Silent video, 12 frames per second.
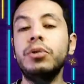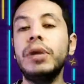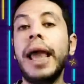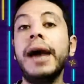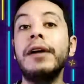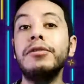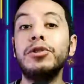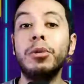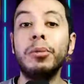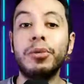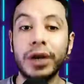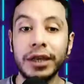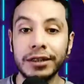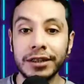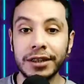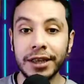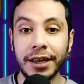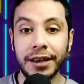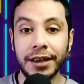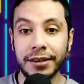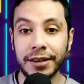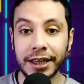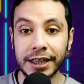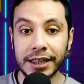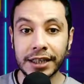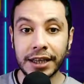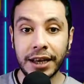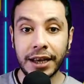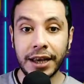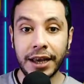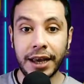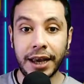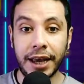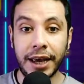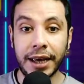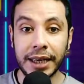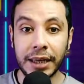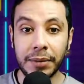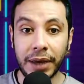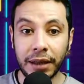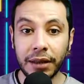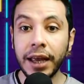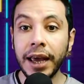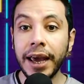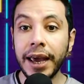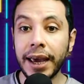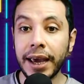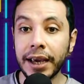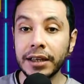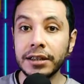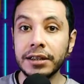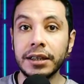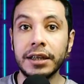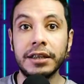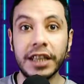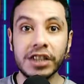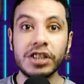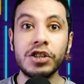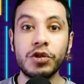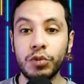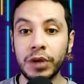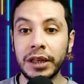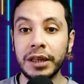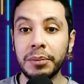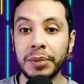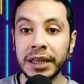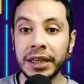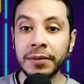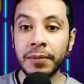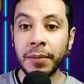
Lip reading: will have to print this email, and this will be